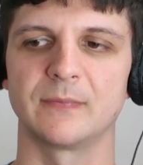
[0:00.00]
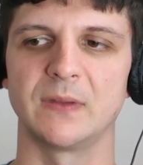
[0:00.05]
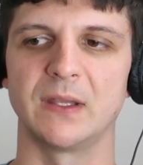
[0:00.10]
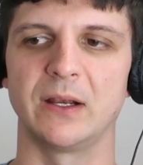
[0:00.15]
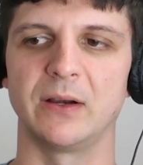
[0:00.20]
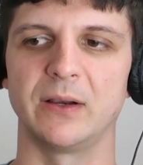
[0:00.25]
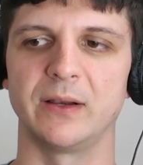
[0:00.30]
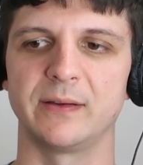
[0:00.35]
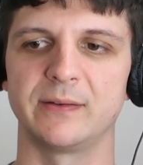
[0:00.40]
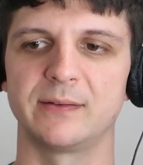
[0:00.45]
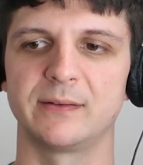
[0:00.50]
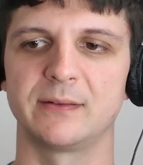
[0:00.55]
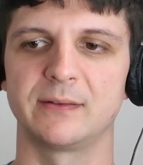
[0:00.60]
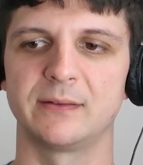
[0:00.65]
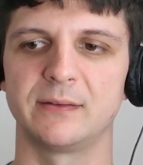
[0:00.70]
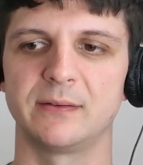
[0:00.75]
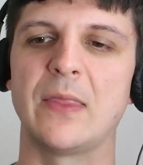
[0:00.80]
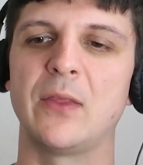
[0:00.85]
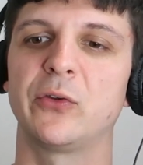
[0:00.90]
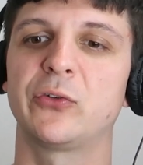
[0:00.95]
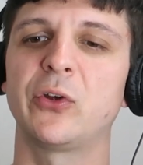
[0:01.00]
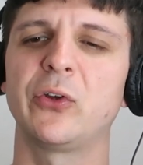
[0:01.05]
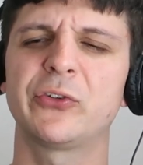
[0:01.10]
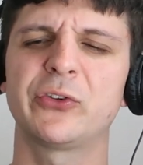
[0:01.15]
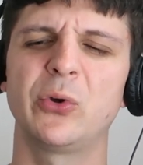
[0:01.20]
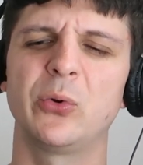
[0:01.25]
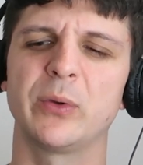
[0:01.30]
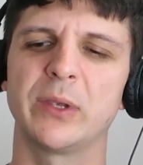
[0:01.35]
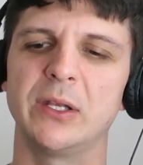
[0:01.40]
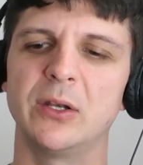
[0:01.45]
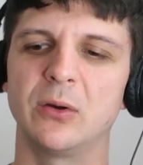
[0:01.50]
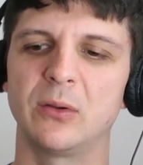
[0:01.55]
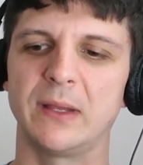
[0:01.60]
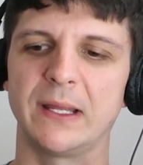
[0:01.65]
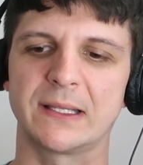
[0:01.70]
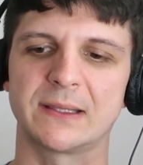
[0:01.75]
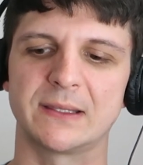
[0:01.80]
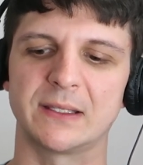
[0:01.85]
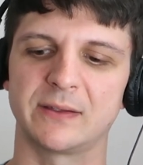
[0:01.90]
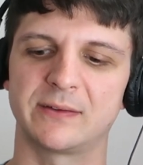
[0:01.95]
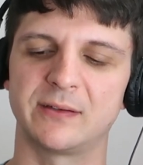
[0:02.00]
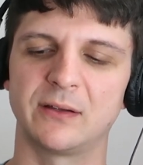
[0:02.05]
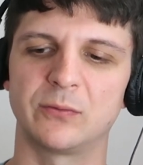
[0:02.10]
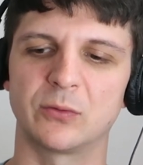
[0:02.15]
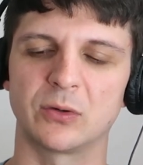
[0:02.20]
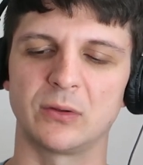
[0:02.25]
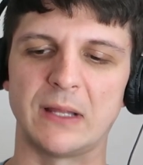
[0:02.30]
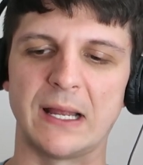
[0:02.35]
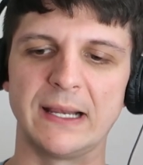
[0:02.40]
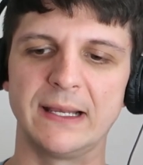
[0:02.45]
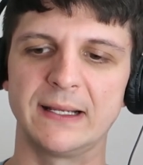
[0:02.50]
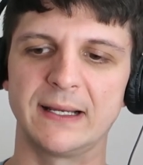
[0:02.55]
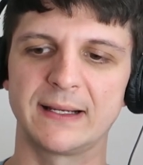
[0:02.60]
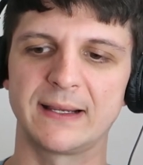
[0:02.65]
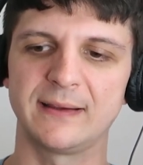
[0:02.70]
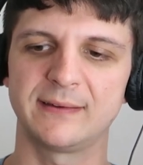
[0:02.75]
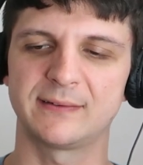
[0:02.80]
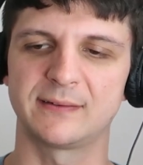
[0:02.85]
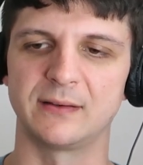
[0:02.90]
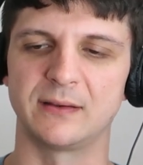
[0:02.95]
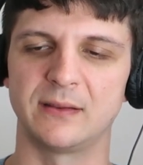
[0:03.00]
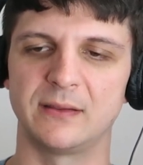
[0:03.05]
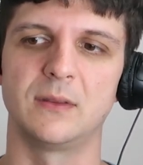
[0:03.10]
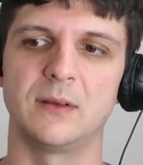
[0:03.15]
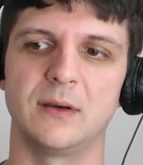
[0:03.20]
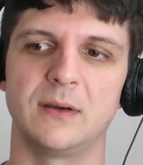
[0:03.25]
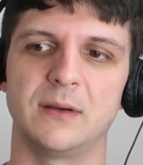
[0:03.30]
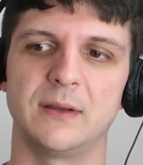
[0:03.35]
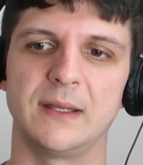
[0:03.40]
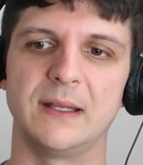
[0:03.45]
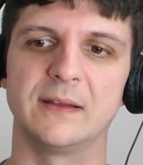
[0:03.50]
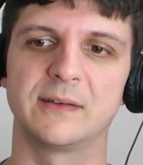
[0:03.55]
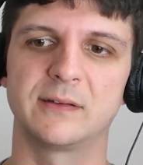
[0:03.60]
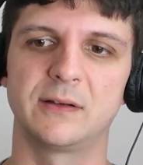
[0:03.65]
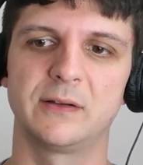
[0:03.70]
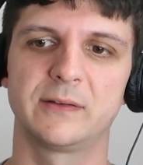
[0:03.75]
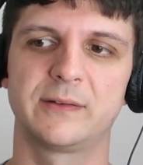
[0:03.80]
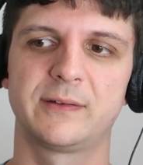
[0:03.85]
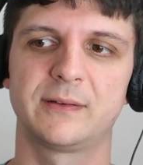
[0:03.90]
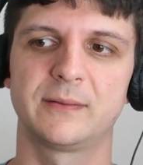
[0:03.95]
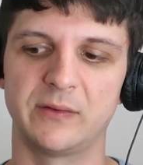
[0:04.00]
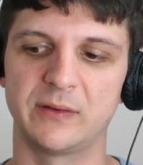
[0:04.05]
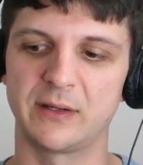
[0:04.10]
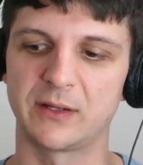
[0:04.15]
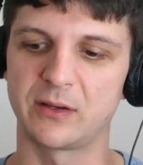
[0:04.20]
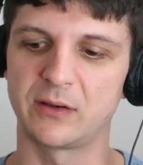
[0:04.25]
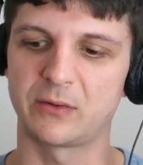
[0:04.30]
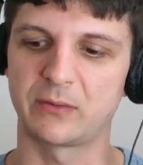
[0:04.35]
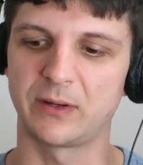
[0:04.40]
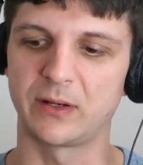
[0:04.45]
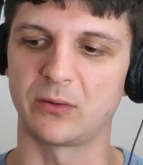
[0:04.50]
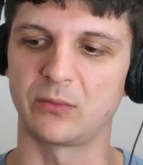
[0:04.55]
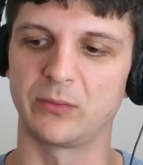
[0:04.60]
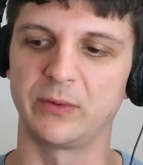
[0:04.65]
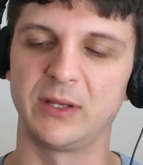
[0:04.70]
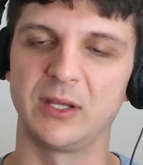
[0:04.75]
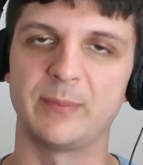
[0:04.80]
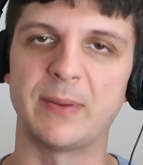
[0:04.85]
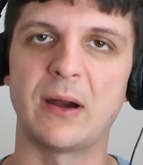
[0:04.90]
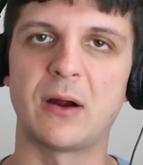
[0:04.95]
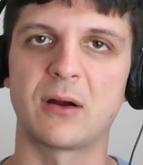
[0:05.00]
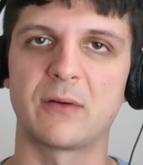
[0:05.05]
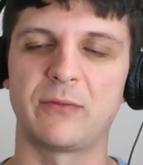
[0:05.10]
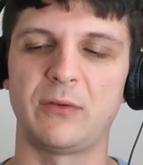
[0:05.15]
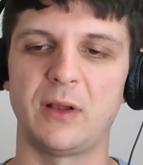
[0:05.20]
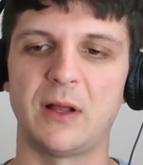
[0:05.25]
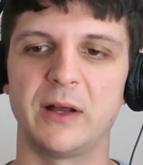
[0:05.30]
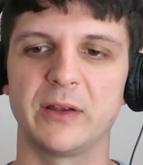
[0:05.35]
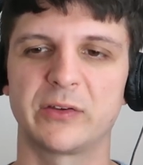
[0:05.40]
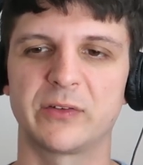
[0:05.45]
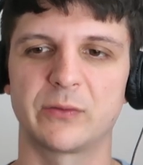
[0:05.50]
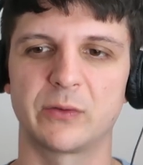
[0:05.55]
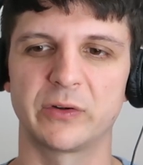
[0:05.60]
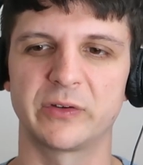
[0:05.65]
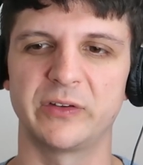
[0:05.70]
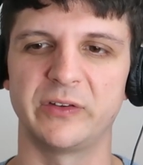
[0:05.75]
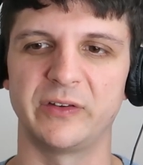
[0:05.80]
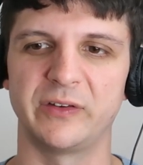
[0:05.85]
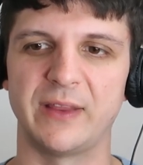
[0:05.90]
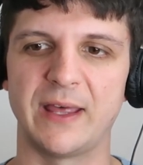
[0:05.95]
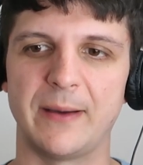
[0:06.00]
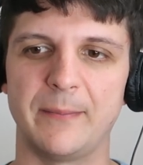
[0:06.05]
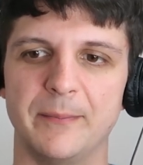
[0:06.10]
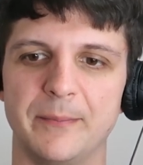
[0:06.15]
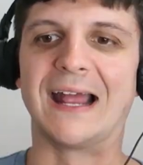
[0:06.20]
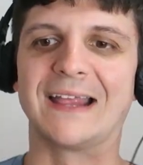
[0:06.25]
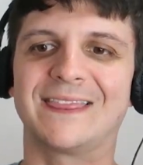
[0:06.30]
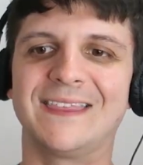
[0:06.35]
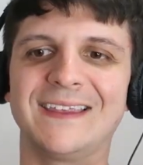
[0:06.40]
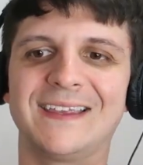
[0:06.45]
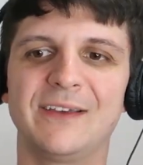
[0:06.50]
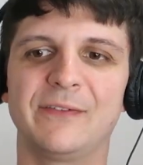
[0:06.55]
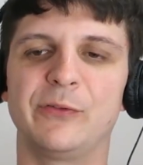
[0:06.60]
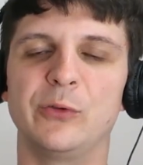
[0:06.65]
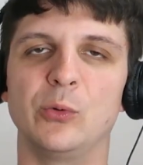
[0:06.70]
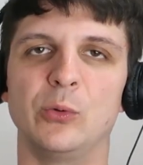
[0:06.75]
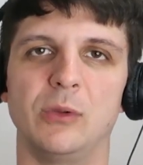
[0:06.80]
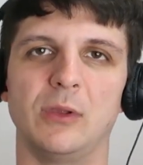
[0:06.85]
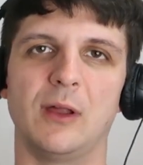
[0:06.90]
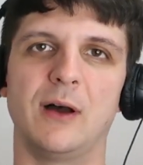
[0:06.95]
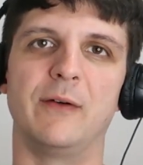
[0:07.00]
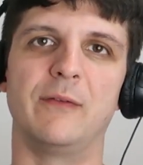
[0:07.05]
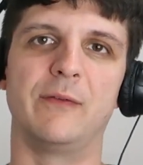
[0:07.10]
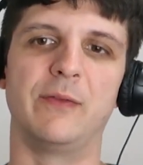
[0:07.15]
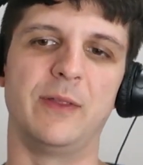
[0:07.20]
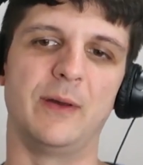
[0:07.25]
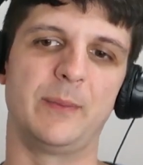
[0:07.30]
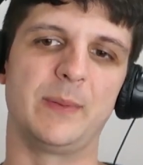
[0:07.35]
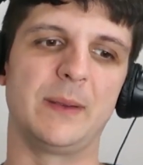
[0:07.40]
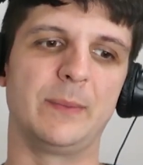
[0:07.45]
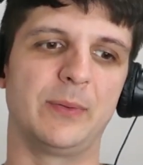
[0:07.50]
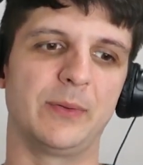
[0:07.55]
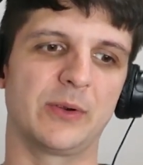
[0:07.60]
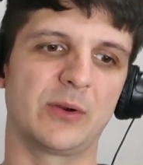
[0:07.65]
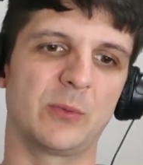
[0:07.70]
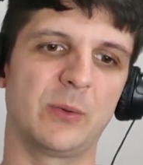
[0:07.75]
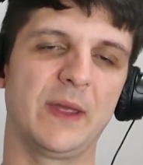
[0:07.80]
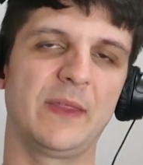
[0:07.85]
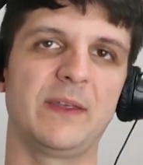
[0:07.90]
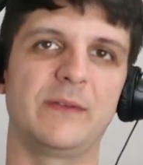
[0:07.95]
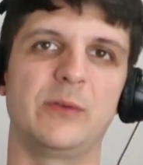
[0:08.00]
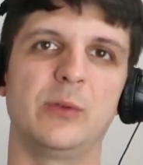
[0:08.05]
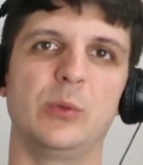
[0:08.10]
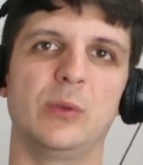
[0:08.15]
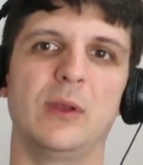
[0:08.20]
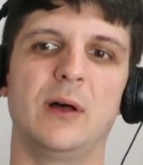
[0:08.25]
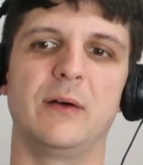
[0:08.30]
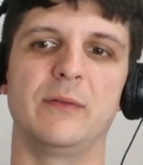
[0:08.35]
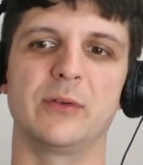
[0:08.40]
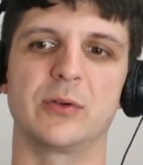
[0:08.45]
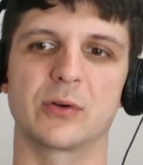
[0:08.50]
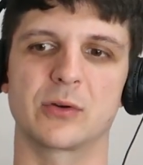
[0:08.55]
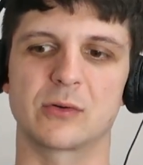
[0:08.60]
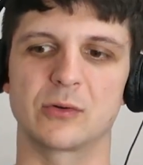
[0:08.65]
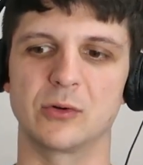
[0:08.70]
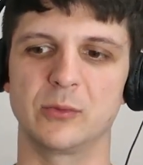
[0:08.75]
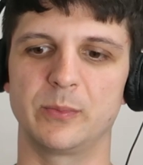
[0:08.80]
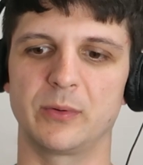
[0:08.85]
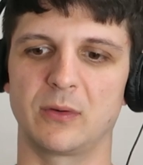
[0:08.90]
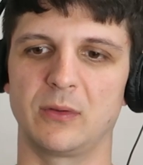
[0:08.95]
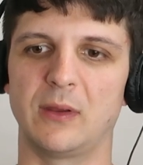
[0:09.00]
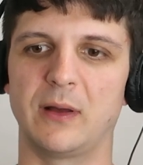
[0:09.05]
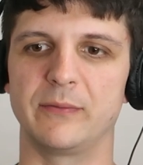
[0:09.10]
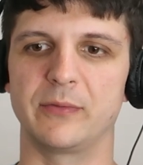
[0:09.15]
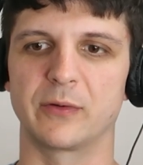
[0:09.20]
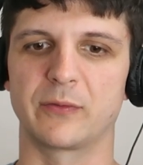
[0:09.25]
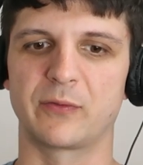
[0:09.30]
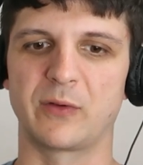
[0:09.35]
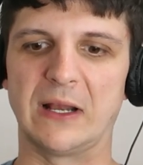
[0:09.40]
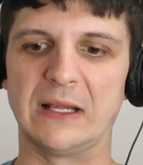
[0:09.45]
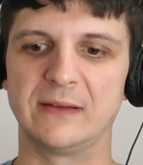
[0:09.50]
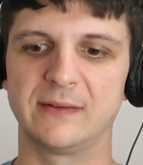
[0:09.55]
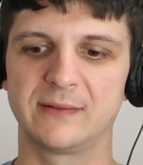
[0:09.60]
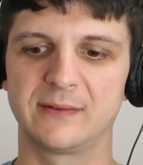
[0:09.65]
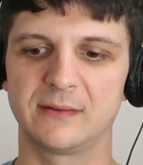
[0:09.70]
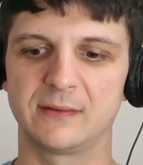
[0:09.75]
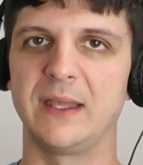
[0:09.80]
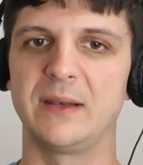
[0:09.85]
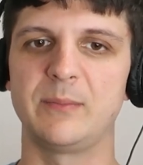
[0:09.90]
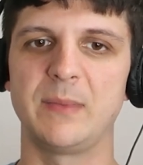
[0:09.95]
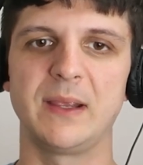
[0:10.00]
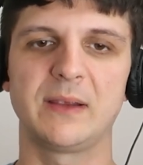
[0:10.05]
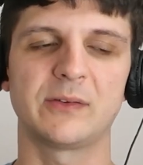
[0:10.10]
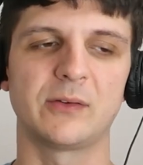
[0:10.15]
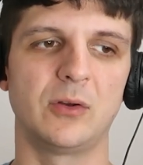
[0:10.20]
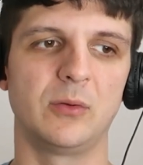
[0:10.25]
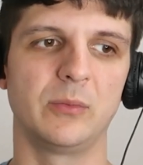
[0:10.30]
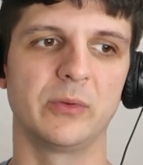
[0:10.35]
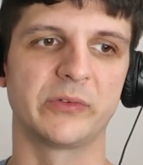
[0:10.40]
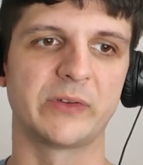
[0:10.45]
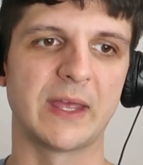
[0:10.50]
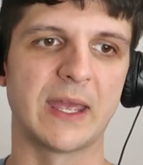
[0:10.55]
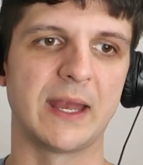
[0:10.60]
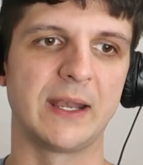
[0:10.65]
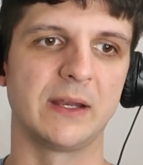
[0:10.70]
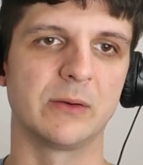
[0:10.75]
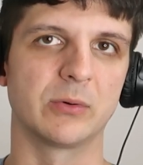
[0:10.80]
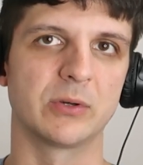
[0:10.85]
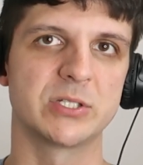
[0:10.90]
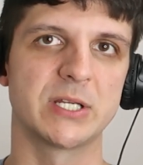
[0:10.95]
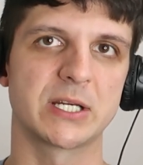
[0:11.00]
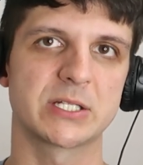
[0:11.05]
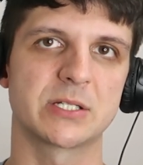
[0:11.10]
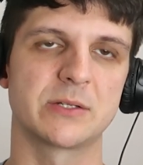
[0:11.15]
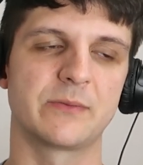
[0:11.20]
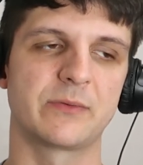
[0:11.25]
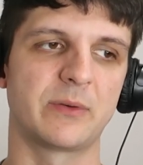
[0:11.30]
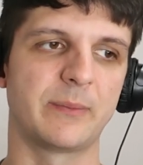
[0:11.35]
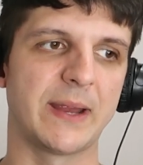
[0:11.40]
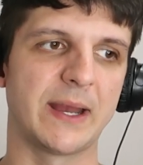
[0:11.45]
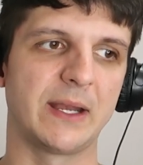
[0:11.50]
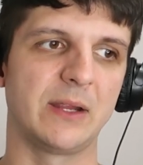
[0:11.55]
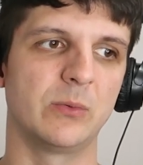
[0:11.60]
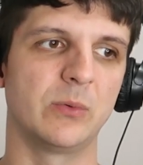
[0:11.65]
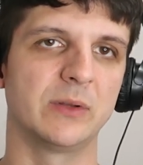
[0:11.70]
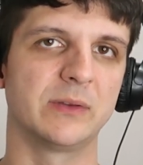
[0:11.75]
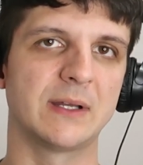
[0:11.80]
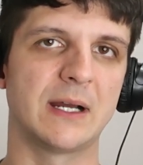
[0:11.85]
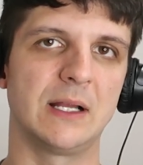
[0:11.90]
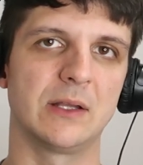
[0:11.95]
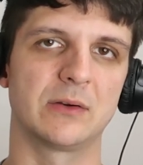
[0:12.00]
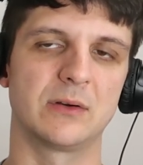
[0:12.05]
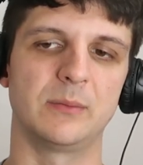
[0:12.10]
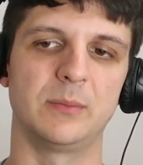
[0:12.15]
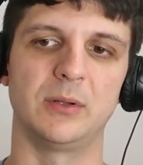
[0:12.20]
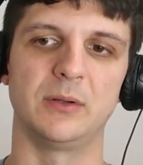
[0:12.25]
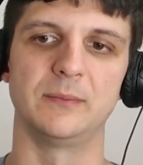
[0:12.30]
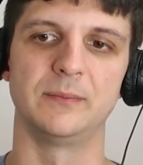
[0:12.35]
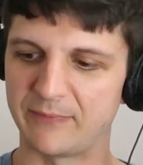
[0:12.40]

There it is. And there's also, you know, like the silver lining, I guess, to the insults is that it can create a really powerful us versus them. I think if you love the people you're with, if you love your group or love your friends, it makes almost any rejection from anyone tolerable.